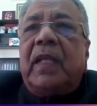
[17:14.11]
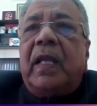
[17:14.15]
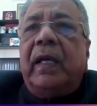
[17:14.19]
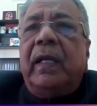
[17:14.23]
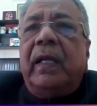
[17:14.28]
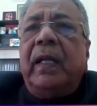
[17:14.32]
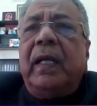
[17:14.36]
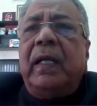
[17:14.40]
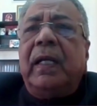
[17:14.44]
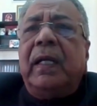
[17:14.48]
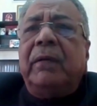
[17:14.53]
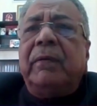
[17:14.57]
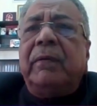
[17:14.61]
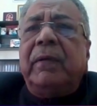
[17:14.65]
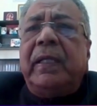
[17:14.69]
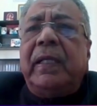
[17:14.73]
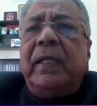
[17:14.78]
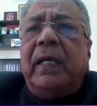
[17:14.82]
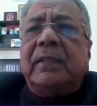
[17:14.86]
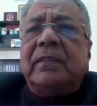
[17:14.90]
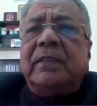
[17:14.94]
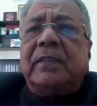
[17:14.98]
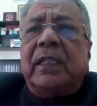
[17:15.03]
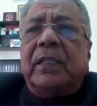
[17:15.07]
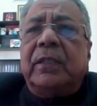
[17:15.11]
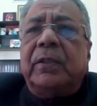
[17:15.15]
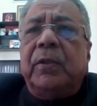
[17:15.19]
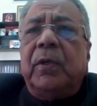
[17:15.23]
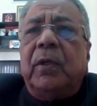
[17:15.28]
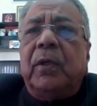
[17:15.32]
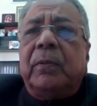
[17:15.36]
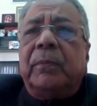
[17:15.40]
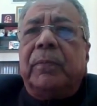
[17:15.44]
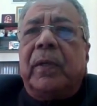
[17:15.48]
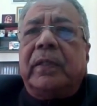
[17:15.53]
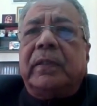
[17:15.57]
recovery, as
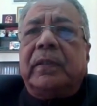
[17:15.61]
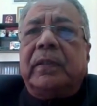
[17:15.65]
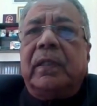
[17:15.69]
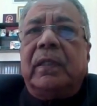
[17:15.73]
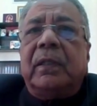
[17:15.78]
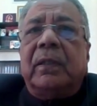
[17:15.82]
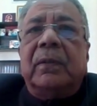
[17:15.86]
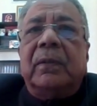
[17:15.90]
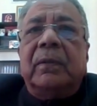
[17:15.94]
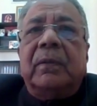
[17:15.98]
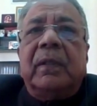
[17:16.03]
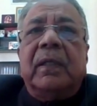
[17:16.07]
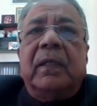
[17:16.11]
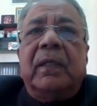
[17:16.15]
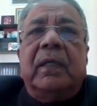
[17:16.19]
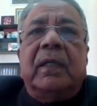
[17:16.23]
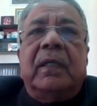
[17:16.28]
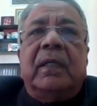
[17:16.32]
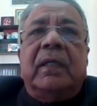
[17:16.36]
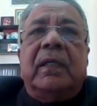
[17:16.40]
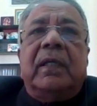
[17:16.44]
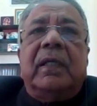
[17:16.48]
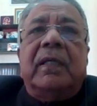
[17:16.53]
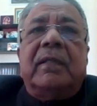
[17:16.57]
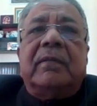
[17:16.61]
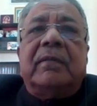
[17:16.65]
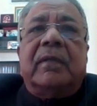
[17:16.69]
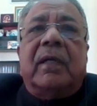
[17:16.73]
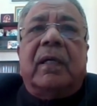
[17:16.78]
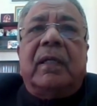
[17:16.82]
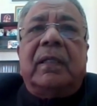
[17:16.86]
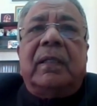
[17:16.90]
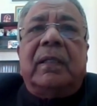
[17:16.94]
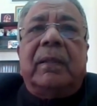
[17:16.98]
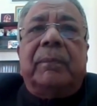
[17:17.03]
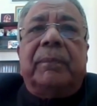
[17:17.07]
Chandra pointed out, is
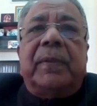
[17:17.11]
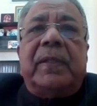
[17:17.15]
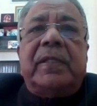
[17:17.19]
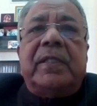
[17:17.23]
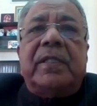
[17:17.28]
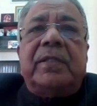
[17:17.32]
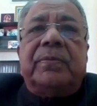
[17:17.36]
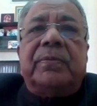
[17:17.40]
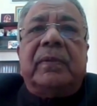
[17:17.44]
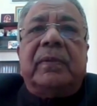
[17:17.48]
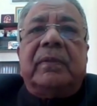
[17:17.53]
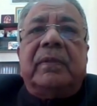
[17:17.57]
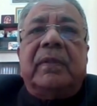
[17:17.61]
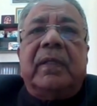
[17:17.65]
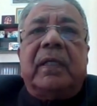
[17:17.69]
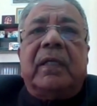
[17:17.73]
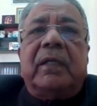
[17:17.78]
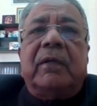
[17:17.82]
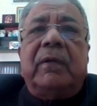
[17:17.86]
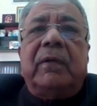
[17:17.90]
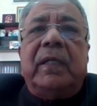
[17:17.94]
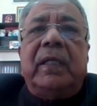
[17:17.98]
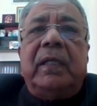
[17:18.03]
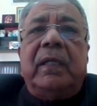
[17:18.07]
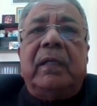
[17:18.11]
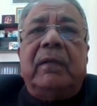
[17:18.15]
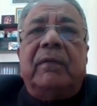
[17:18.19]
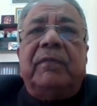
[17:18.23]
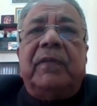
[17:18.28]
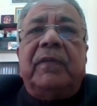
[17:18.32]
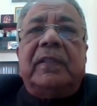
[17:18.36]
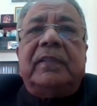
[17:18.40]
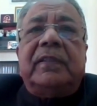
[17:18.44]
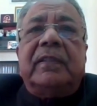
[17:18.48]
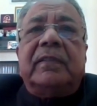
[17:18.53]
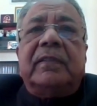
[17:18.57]
not a benchmark. Recovery
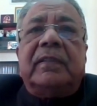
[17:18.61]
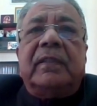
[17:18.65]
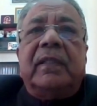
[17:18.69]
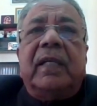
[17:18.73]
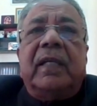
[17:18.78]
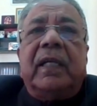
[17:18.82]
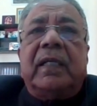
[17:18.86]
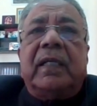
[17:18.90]
legislation,